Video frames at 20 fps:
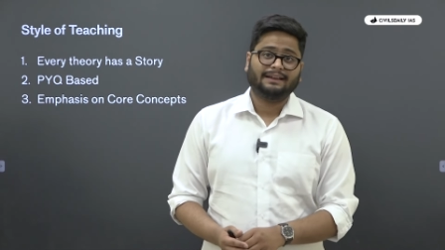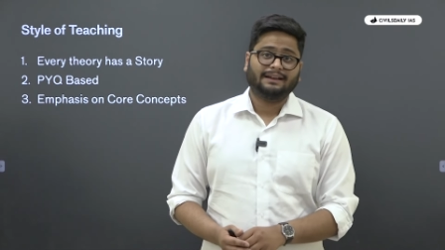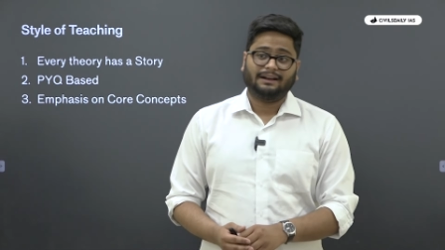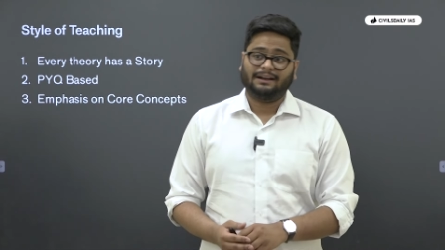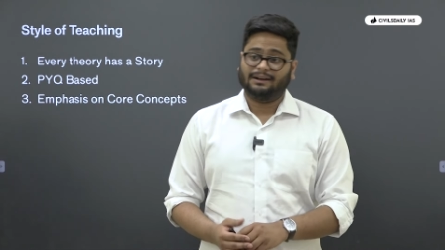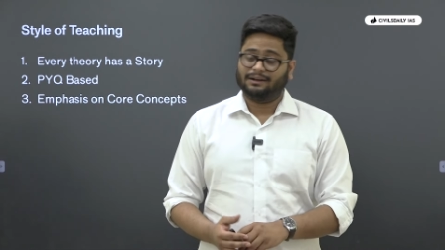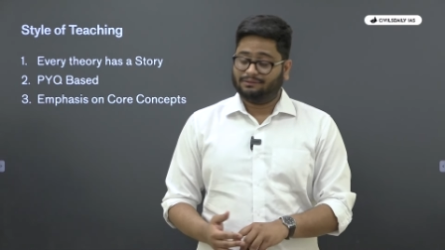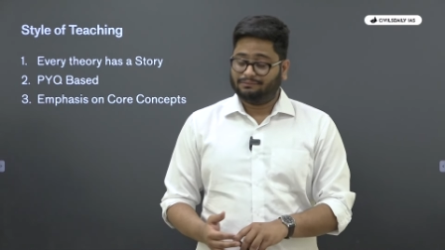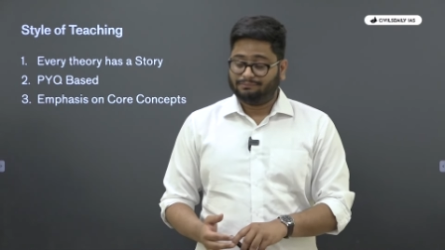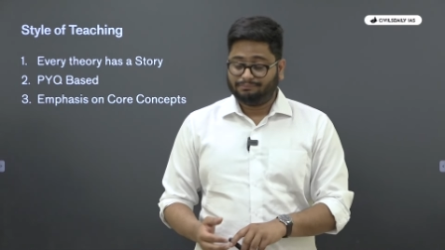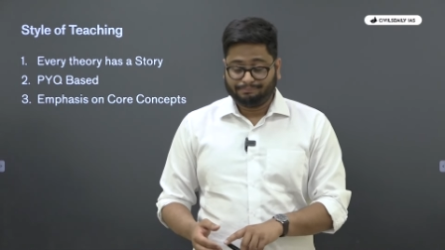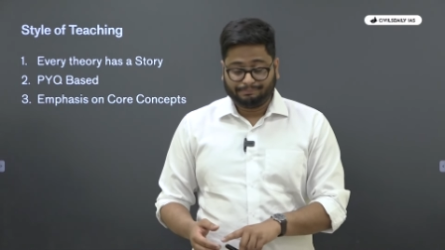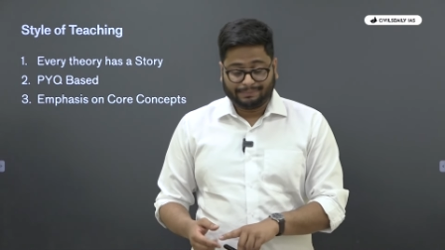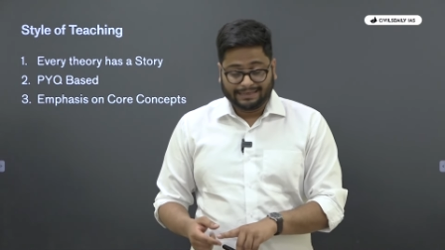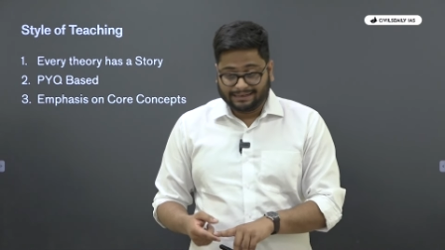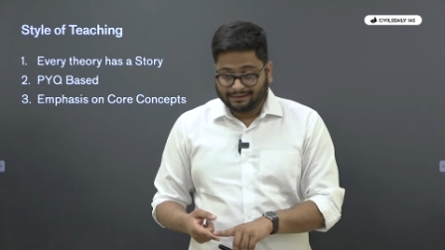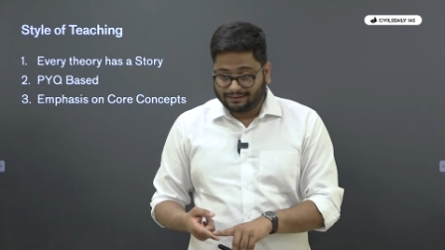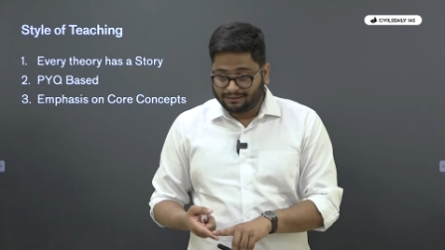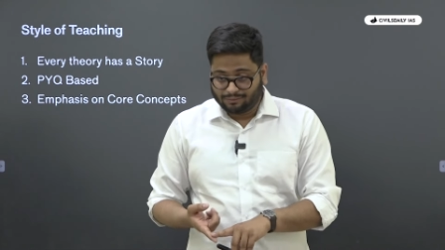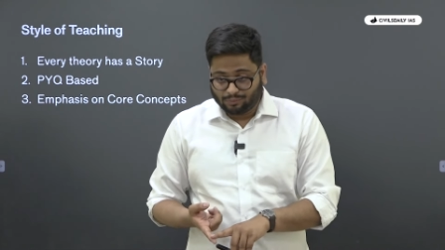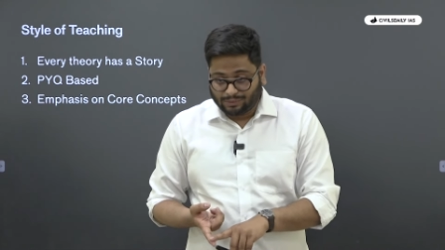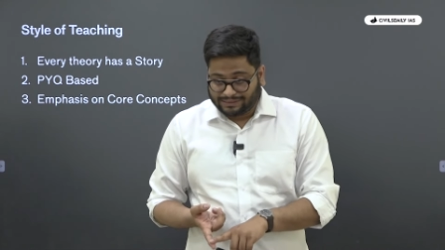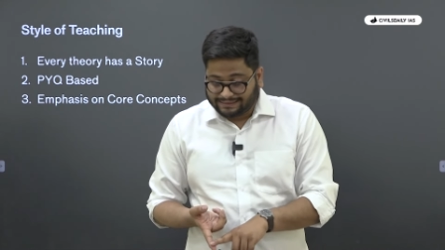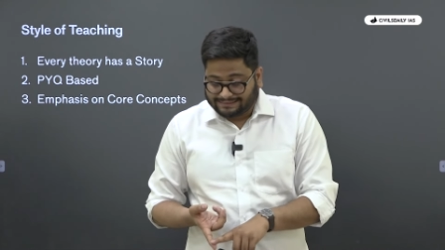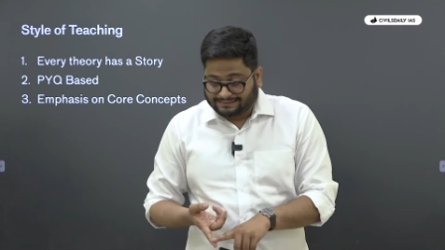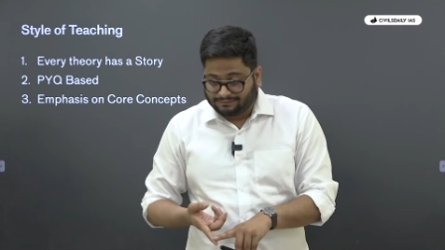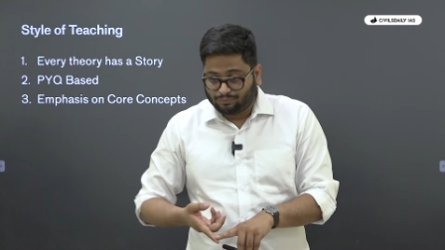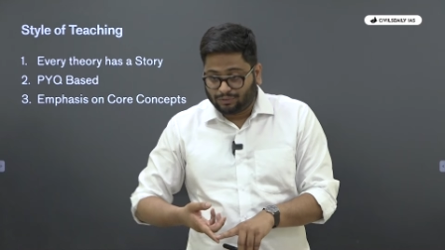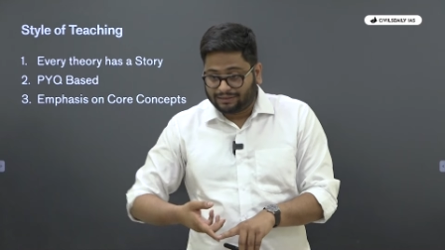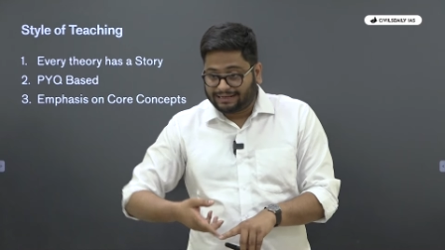Uh, be uh, what
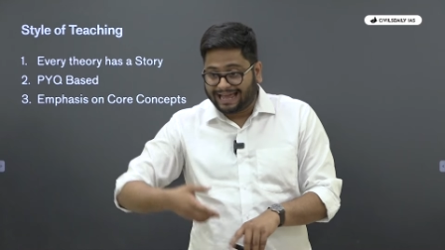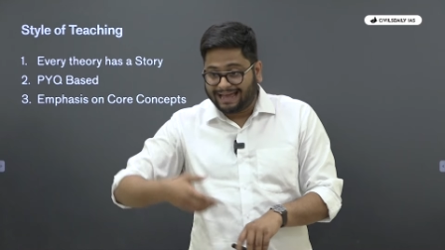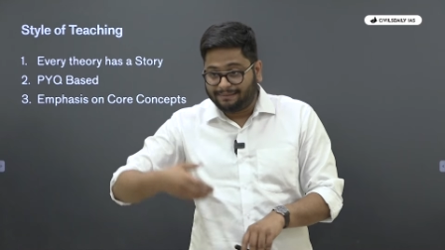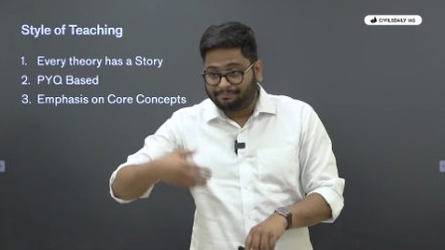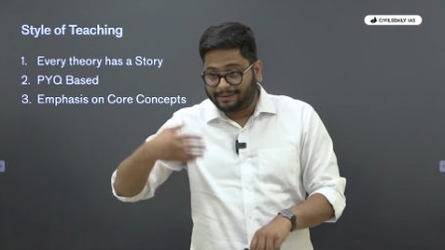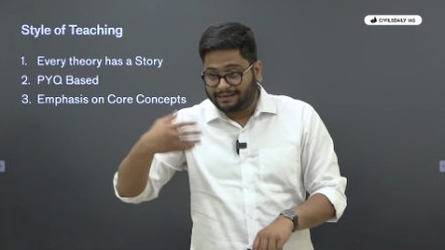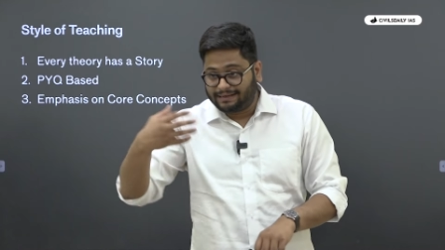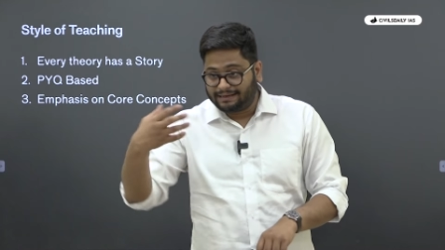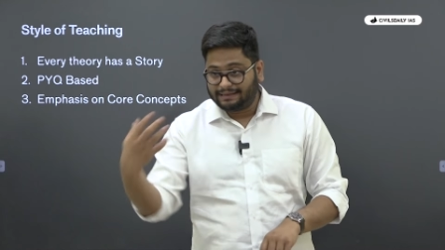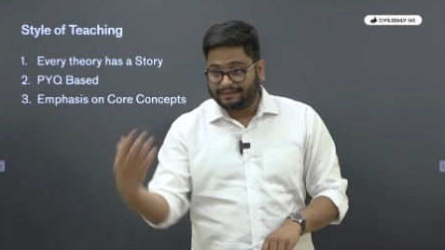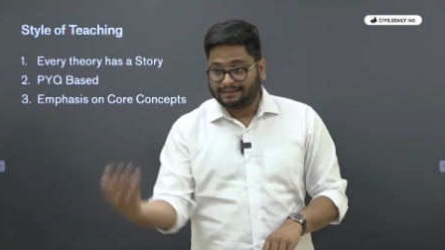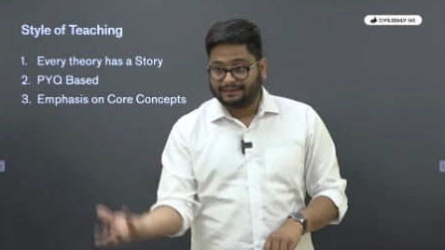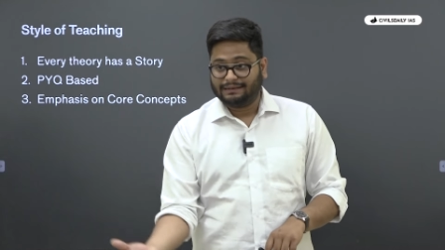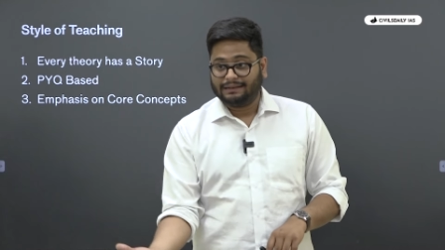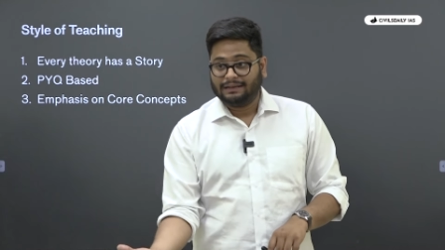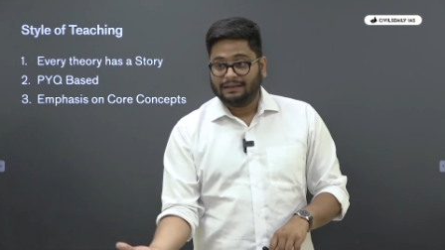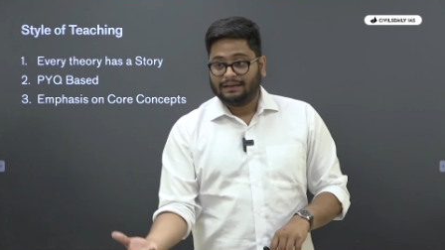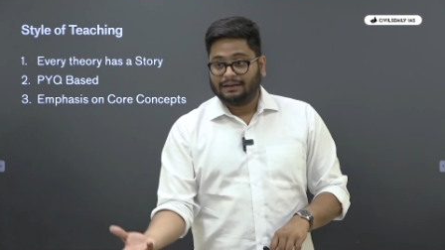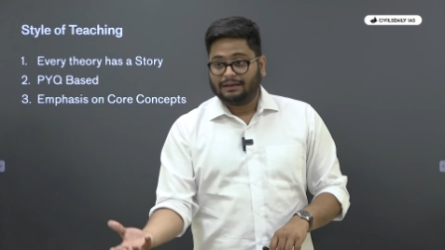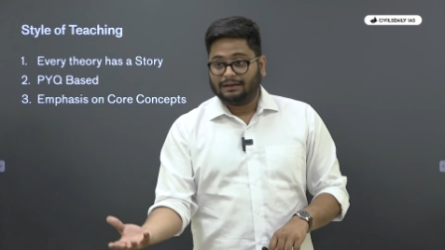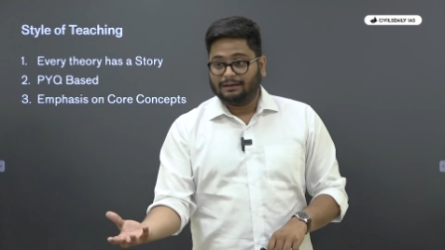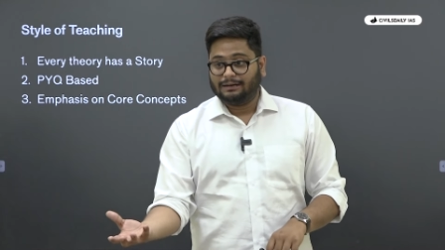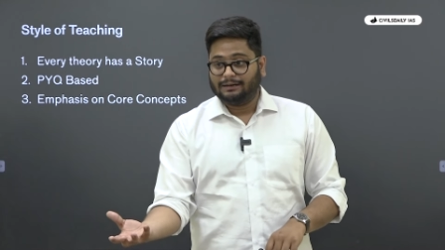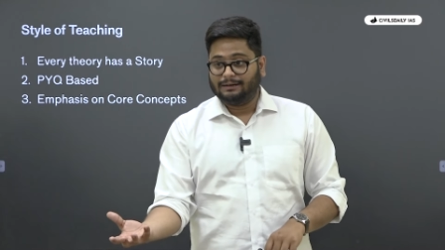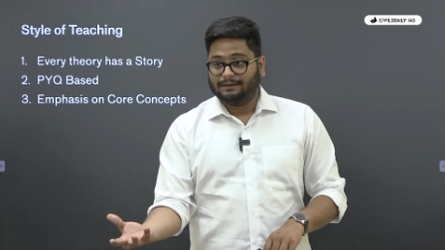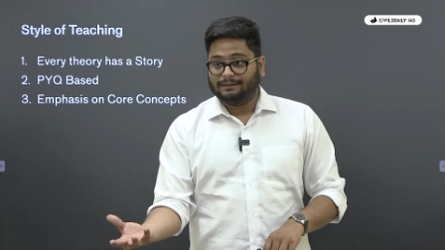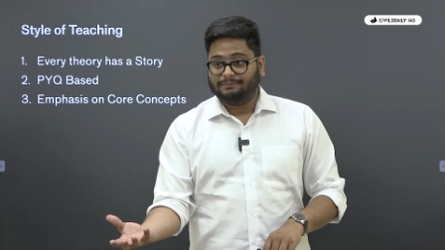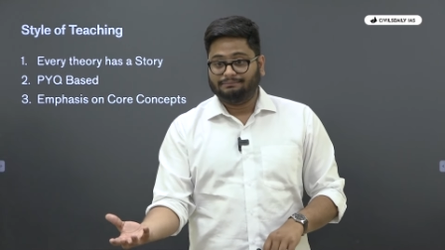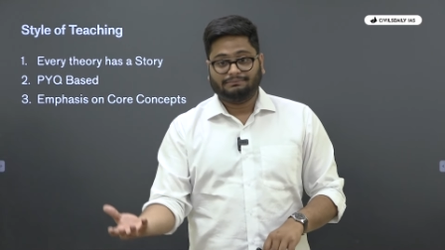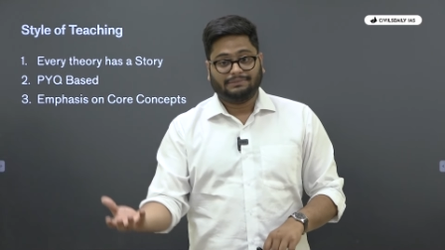is what happened in,
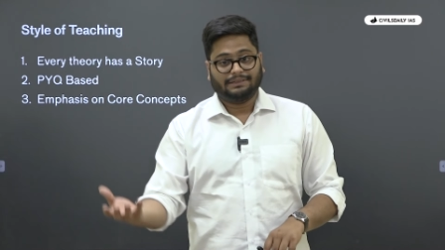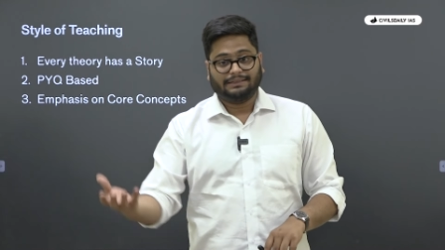uh,